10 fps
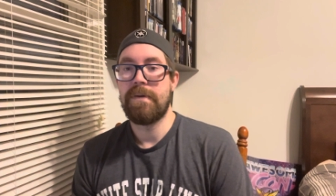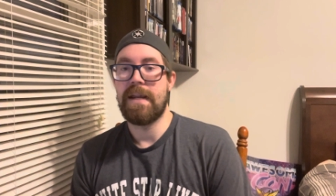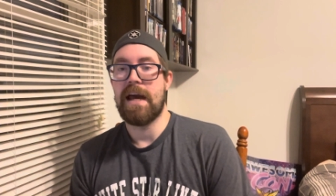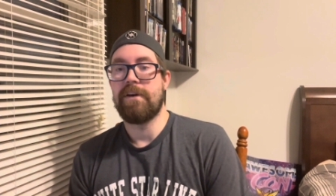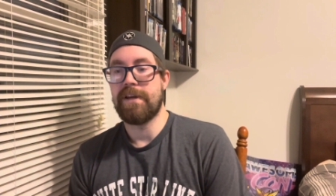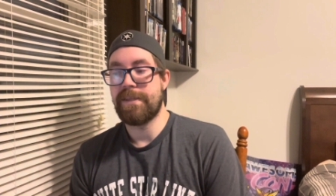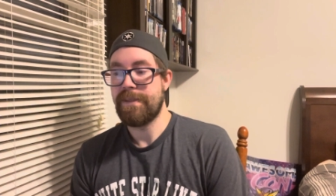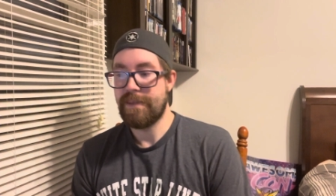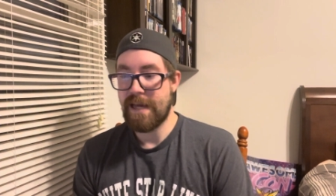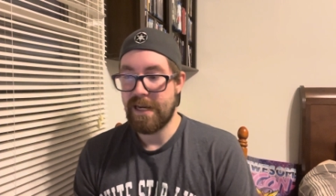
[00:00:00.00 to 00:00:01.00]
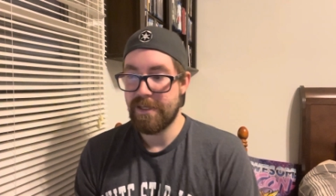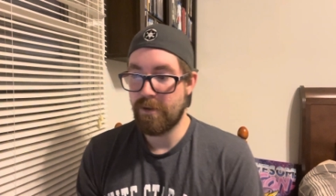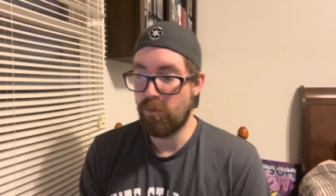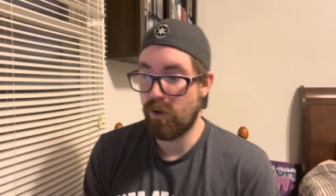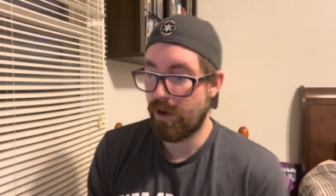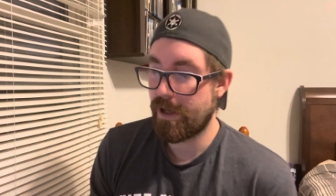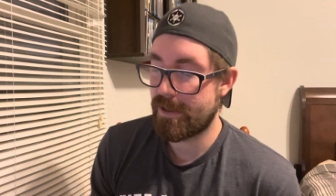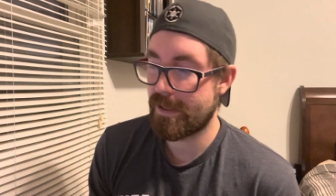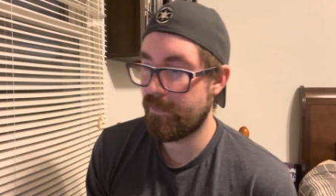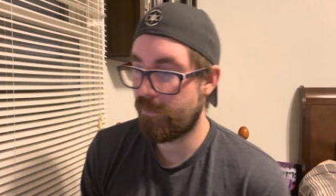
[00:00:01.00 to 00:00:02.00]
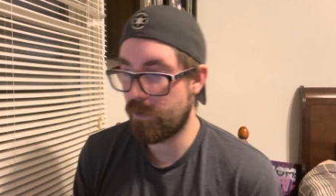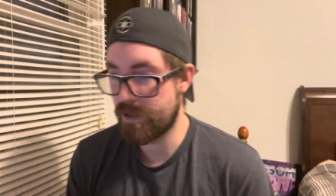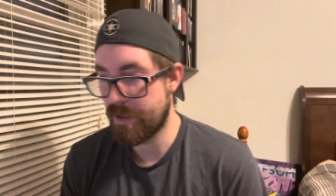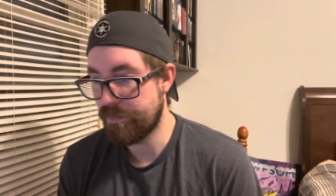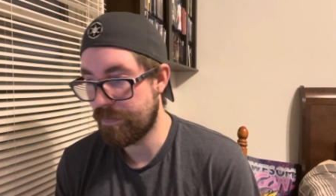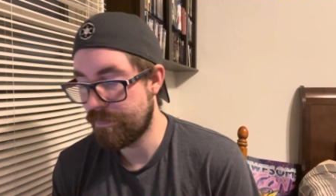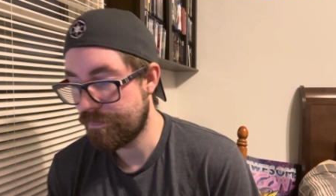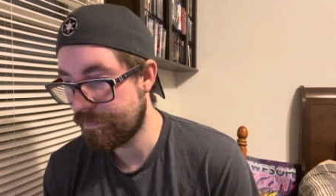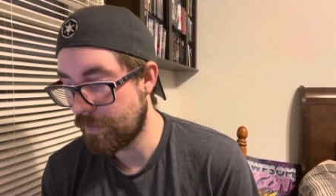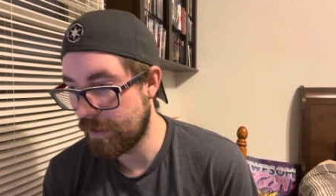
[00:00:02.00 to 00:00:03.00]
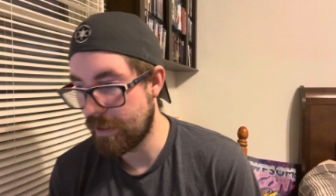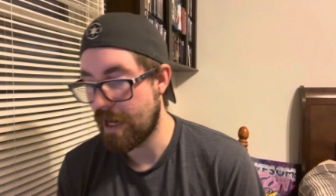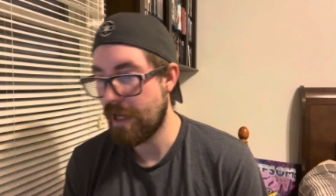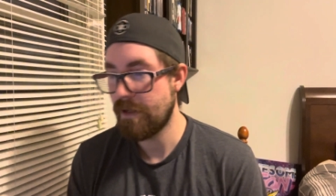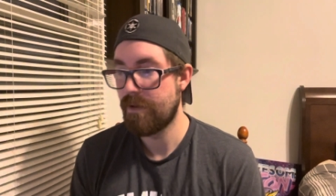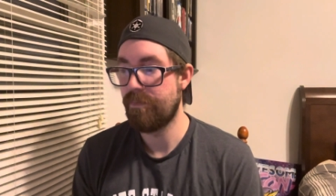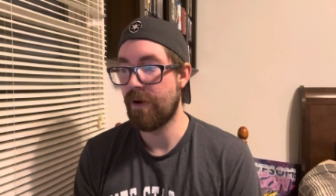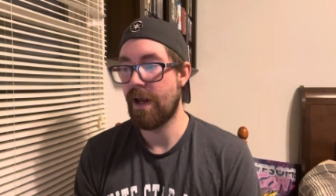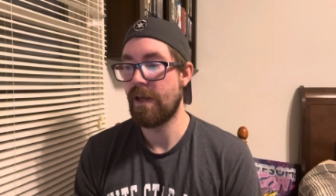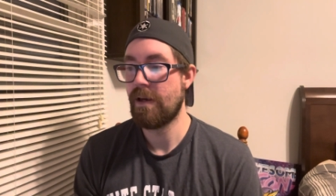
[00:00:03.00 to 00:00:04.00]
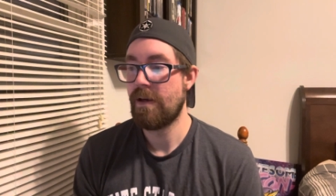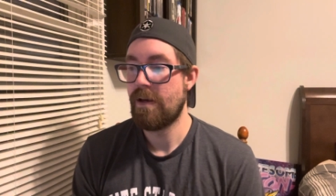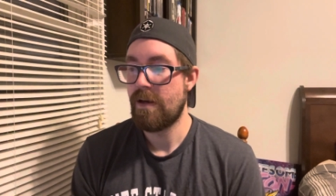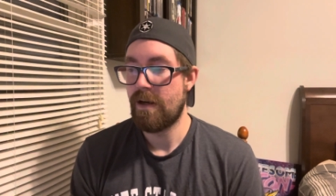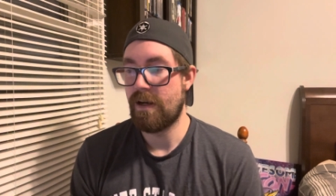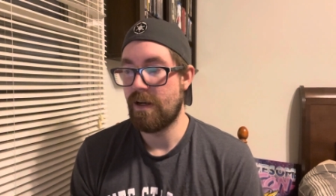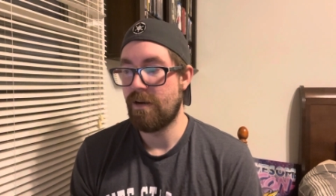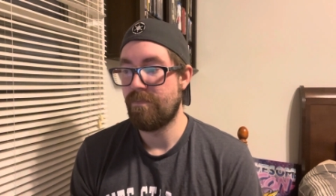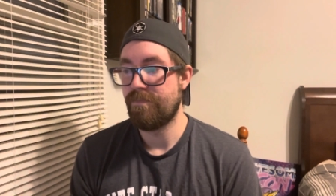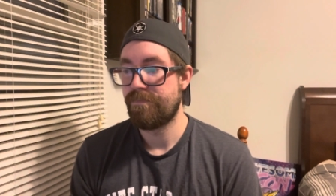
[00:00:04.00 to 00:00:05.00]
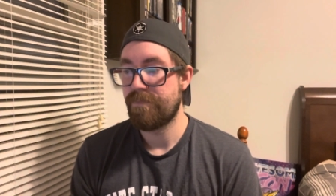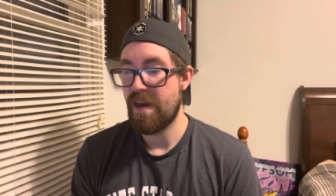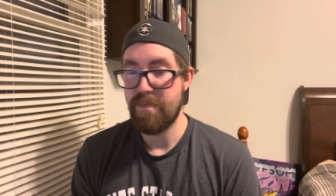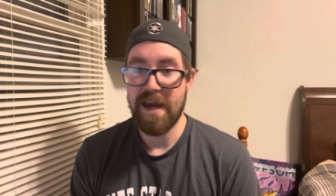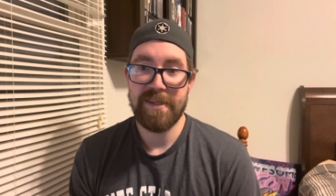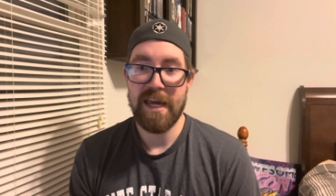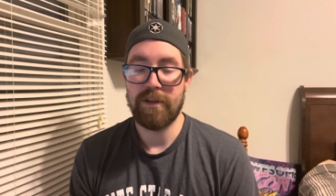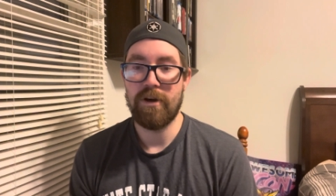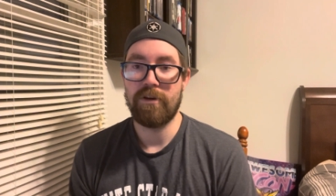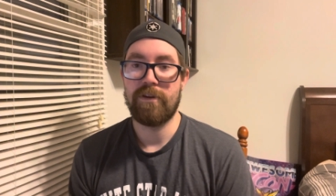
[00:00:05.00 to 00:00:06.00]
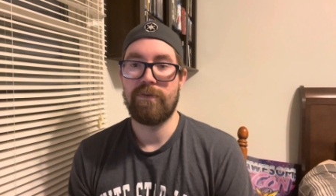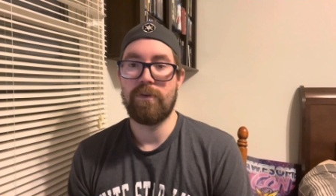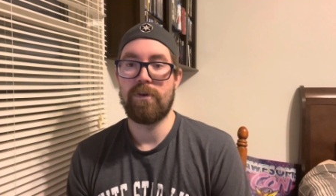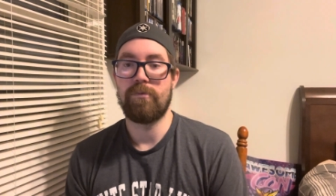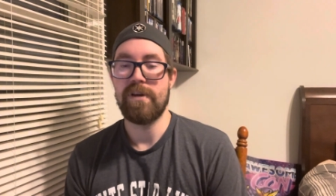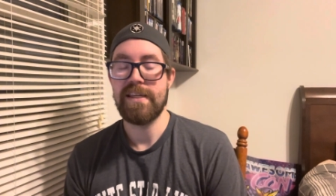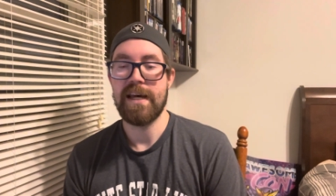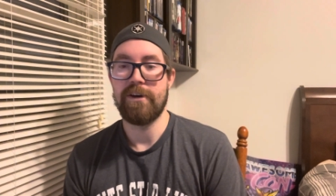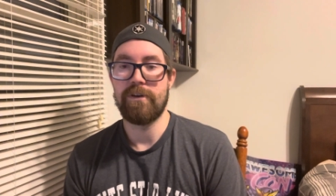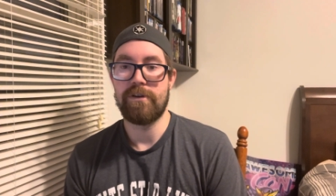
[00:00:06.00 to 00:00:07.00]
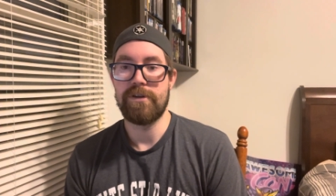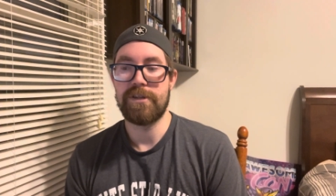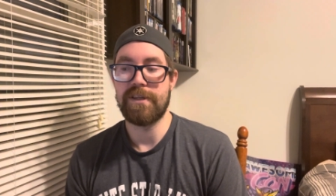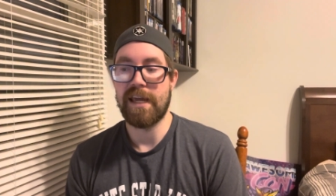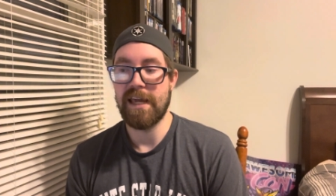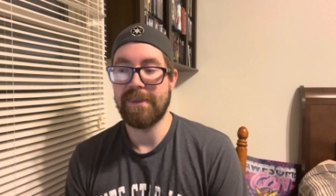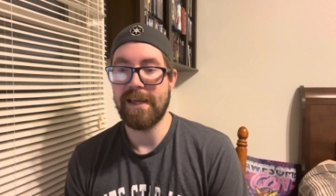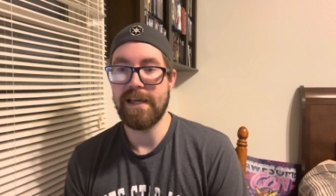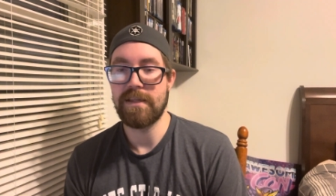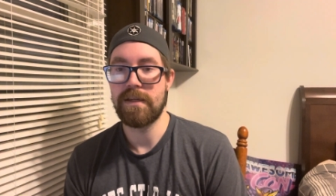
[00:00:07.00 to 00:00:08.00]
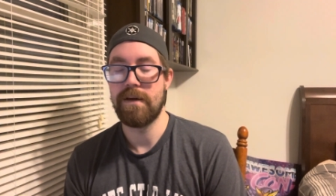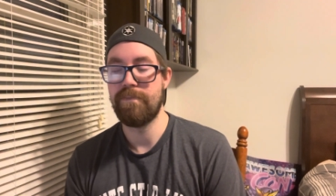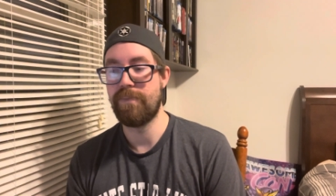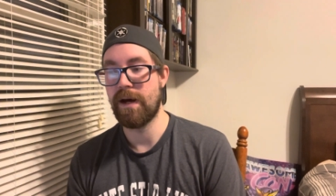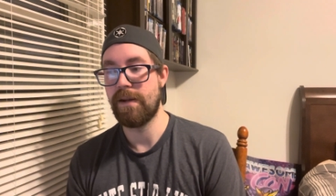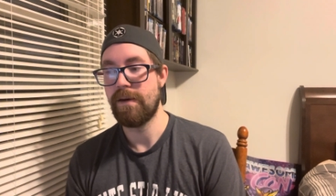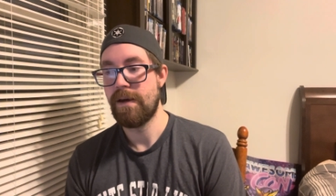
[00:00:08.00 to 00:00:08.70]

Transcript: Now, that is a worrisome for a lot, but it may take longer for retailers to get these. But,